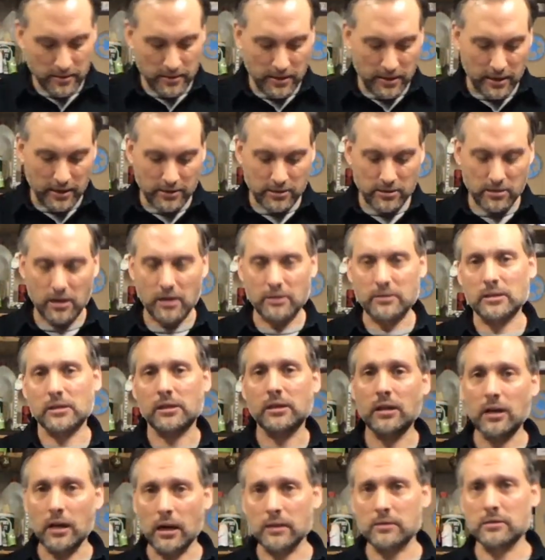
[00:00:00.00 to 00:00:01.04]
and start to
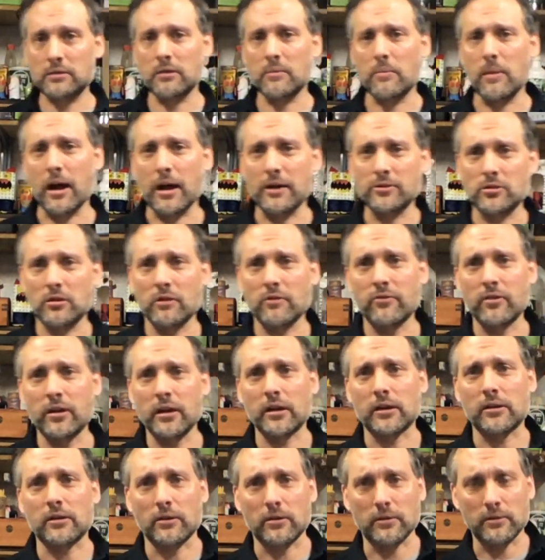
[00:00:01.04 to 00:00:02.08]
customize our
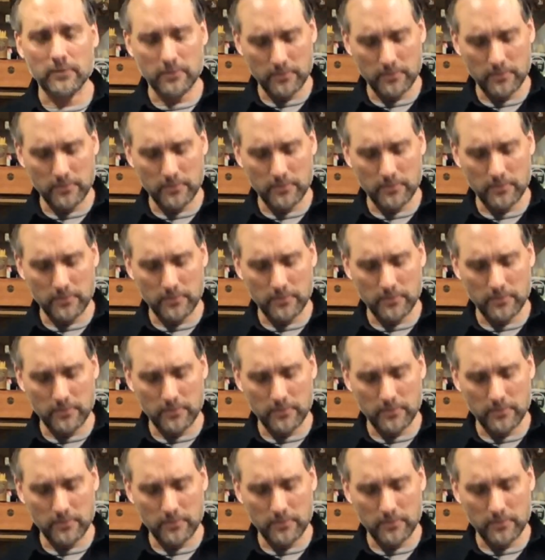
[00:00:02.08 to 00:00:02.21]
vehicle